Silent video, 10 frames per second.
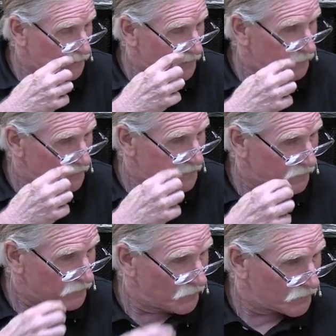week we
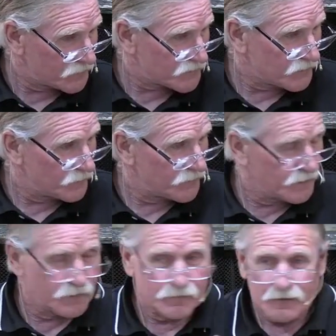took a look at some of
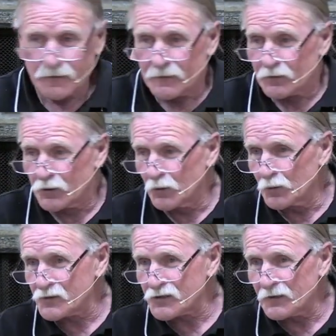the
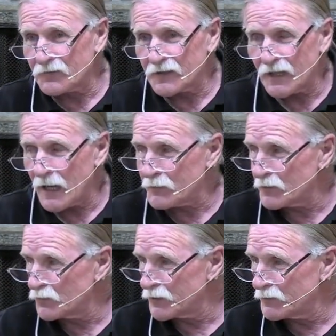cool stuff that
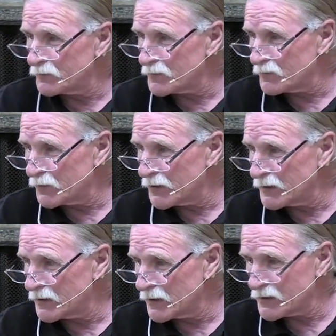happened when